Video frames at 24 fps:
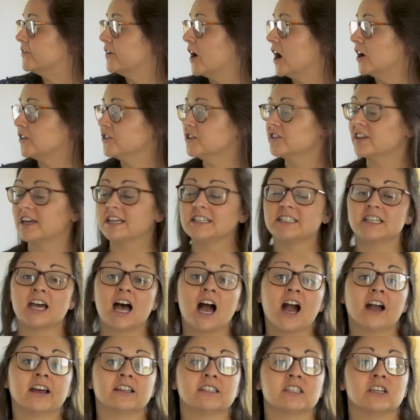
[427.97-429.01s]
farther they
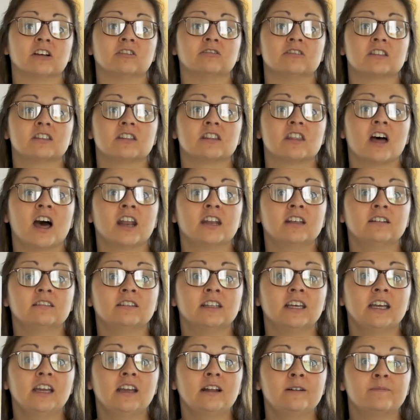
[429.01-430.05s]
dug until
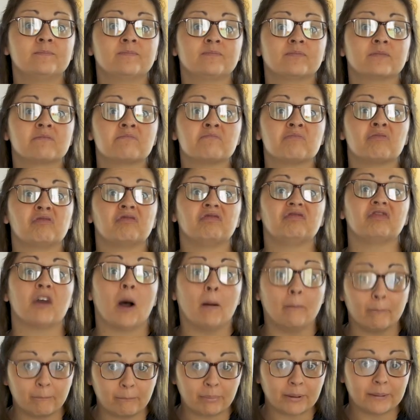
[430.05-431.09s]
suddenly,
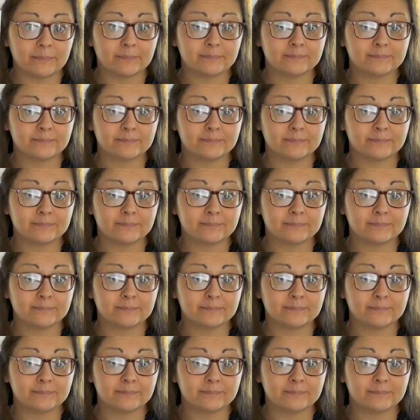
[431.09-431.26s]
thump!